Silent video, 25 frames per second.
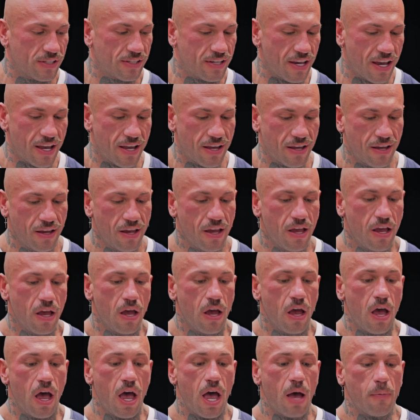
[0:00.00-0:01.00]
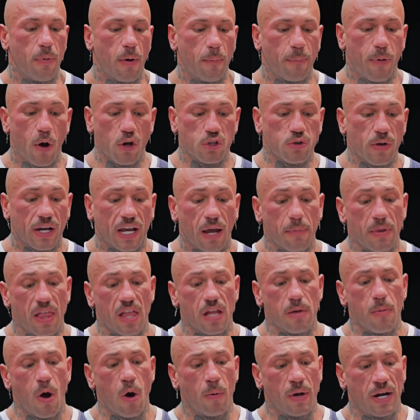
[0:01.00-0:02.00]
see. But post-workout meal
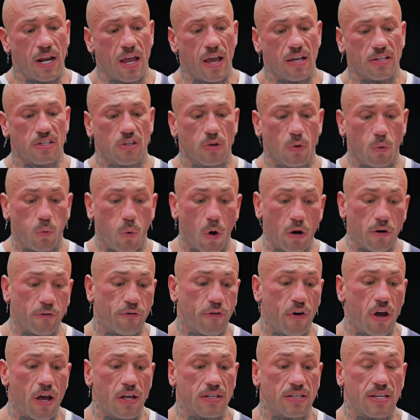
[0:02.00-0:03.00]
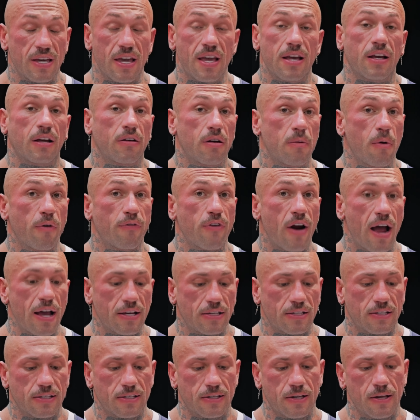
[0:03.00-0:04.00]
at the moment is 130 cream of
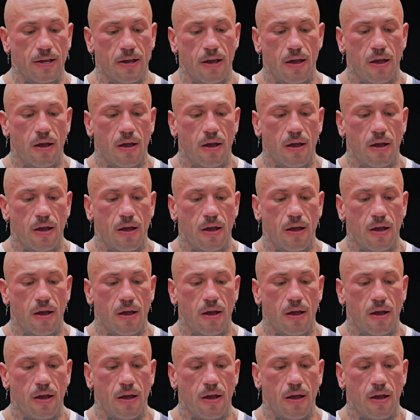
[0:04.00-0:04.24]
rice.